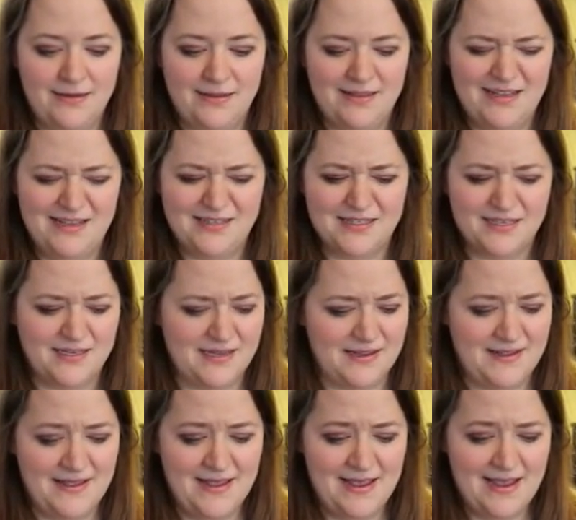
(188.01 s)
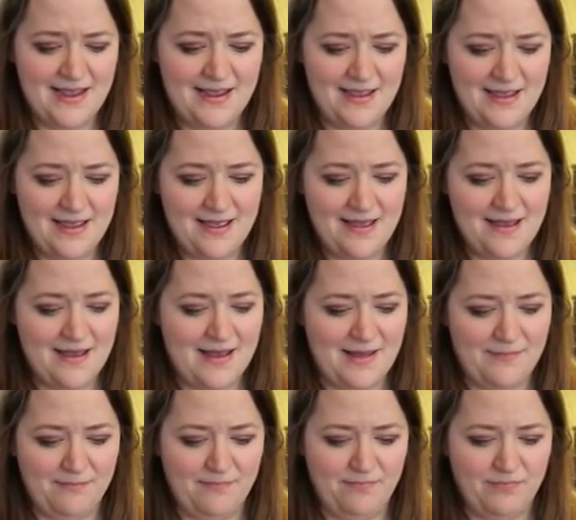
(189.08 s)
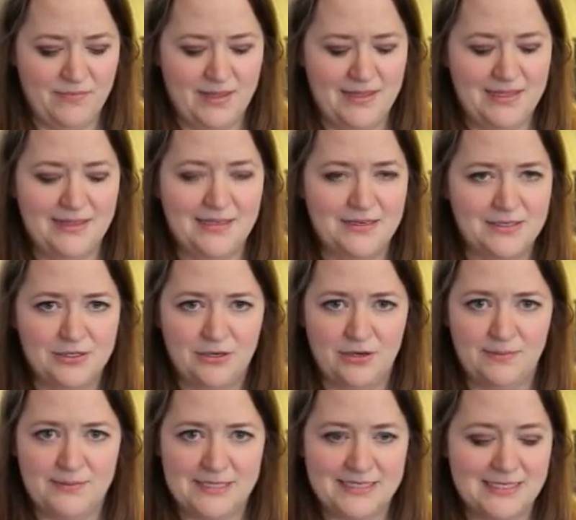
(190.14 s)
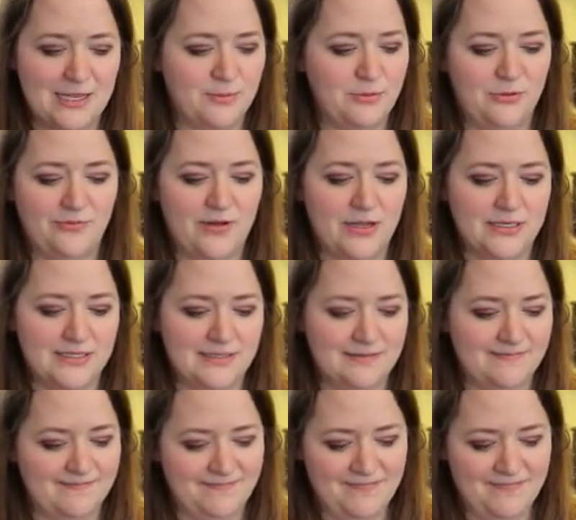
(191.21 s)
I think it's I think the term is selbuvotten.